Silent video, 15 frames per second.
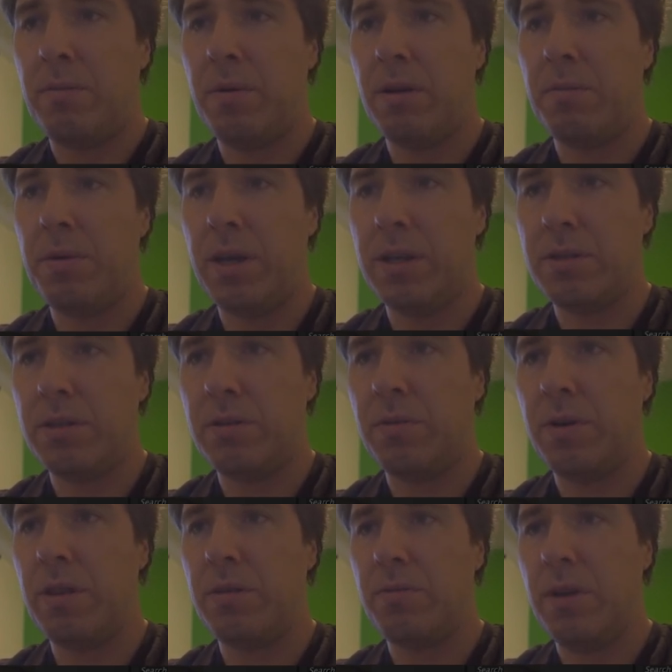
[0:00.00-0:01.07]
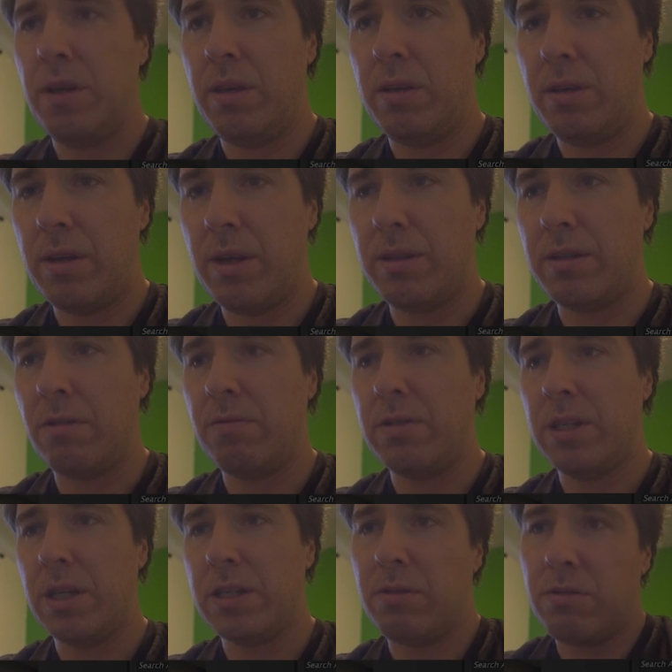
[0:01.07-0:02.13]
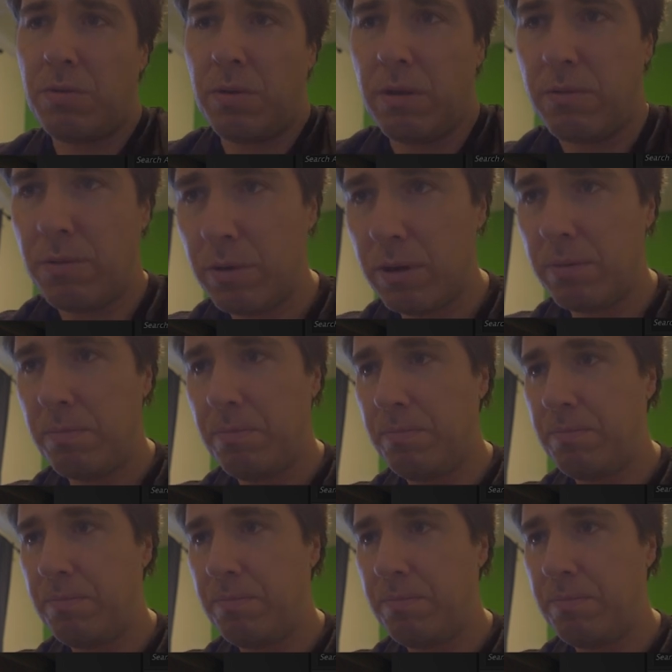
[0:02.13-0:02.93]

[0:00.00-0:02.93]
We're gonna bring it to 23,976 or 24.